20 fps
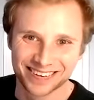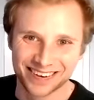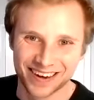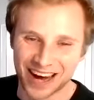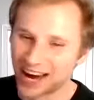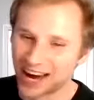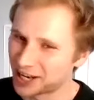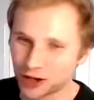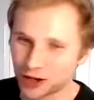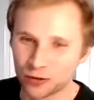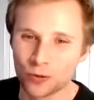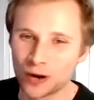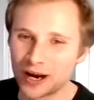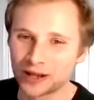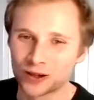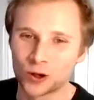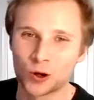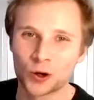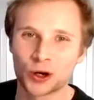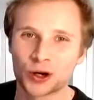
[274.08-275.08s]
I can wait
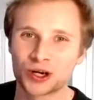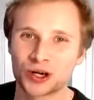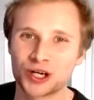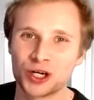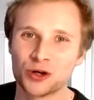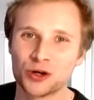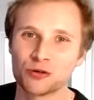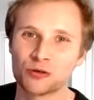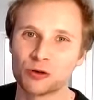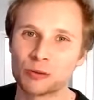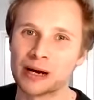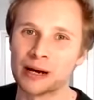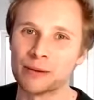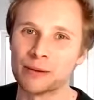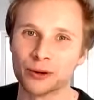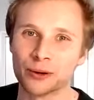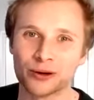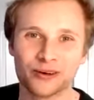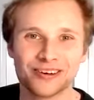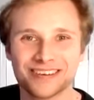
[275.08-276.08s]
longer than you,
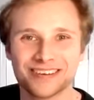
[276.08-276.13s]
remember.